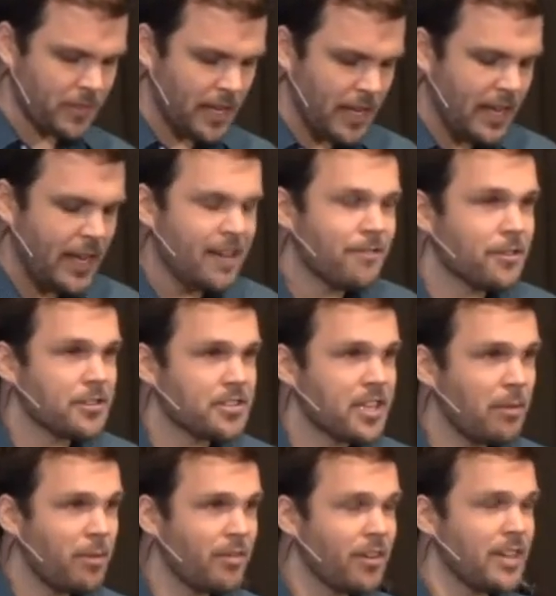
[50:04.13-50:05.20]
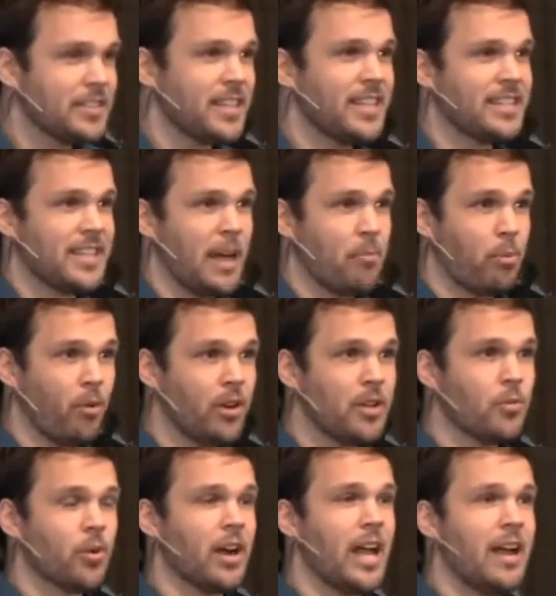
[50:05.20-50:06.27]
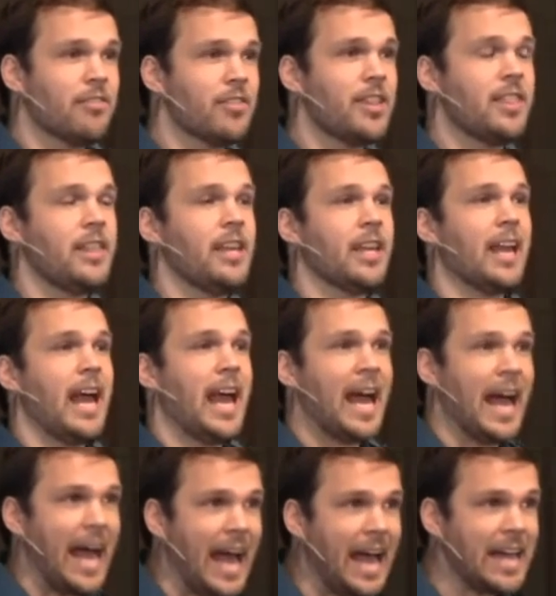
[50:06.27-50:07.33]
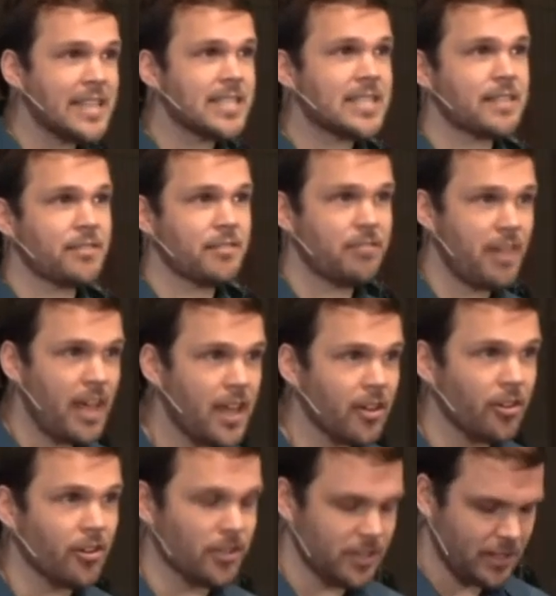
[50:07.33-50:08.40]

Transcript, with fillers: And for some of us, it's that point where everything has failed